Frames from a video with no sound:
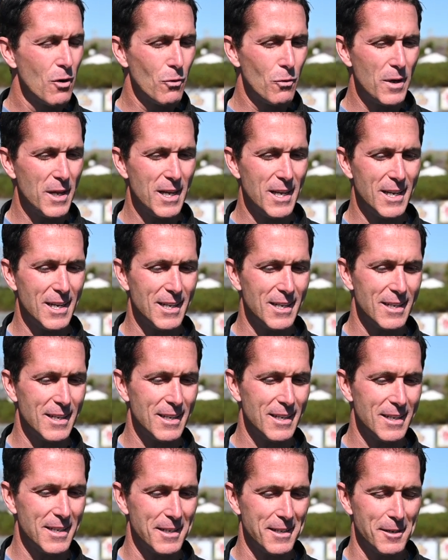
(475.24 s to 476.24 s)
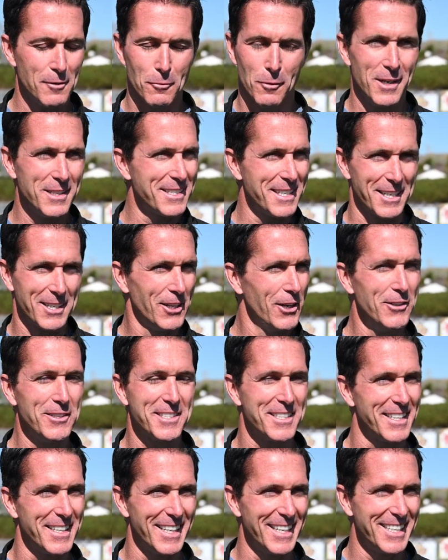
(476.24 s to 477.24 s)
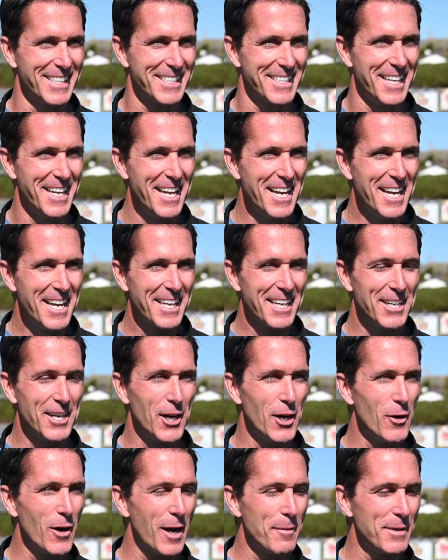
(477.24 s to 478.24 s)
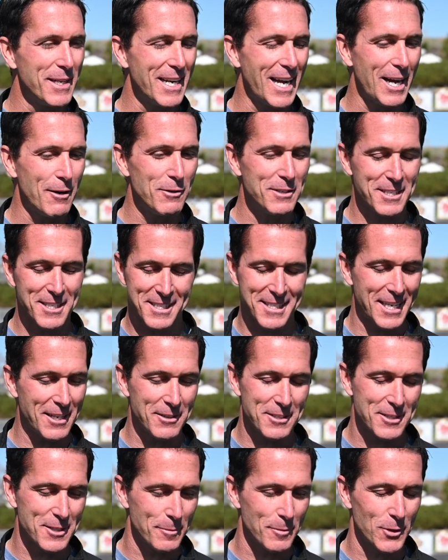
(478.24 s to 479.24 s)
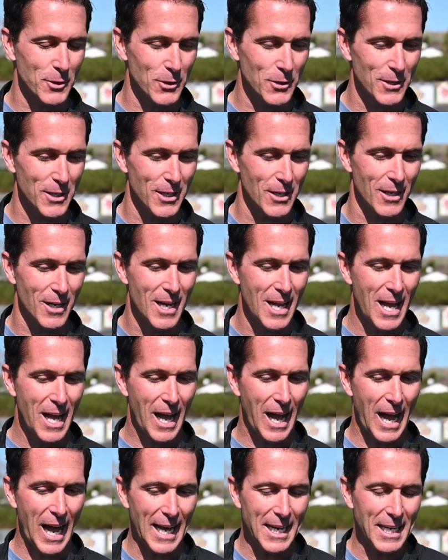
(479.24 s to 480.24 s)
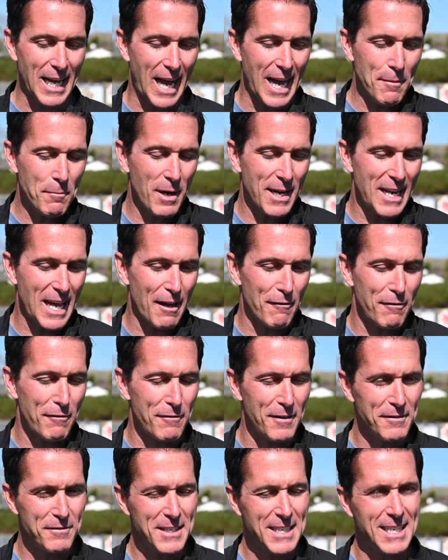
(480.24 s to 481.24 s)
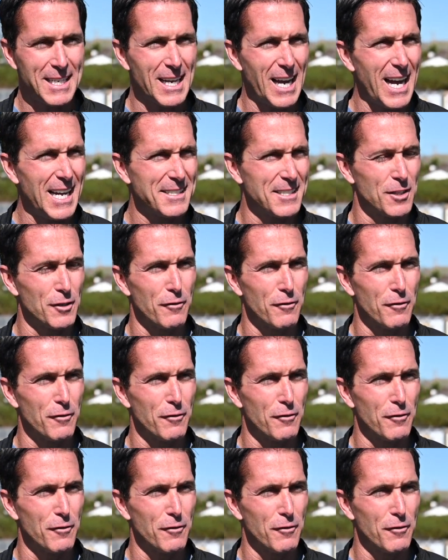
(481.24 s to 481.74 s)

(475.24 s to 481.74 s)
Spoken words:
It wasn't close to this. You know, I mean, I was just telling someone earlier, I might have 15 guys on